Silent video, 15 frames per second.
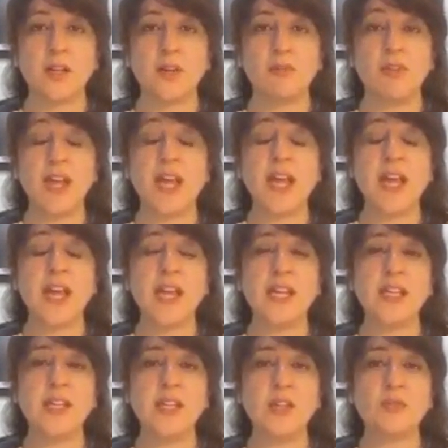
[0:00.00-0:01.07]
where
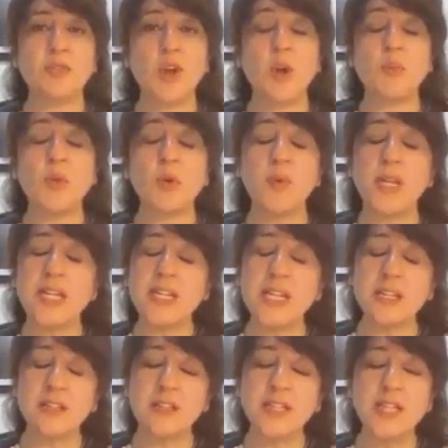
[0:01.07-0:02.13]
from your
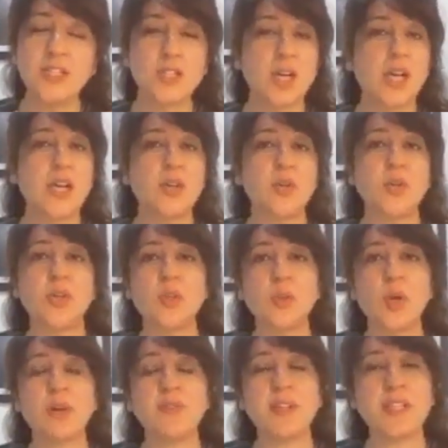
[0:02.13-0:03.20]
very early childhood
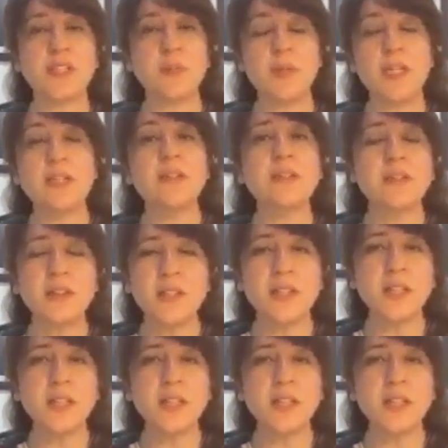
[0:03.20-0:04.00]
you have experienced certain